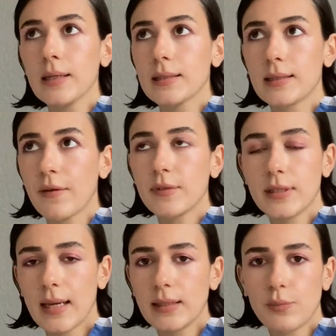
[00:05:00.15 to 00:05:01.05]

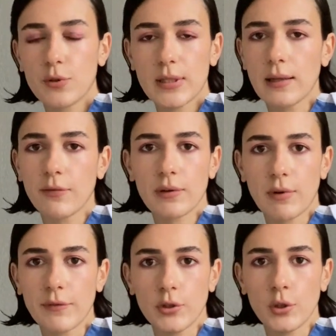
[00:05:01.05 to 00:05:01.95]
70-80% of their
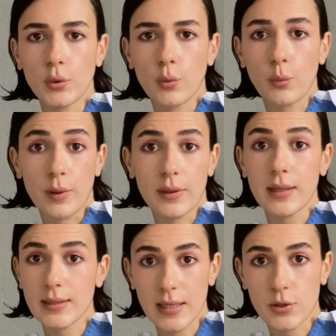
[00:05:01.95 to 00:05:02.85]
revenue with
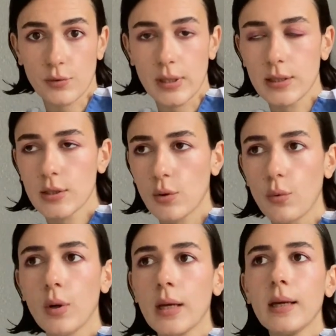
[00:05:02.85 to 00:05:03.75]
accessories. So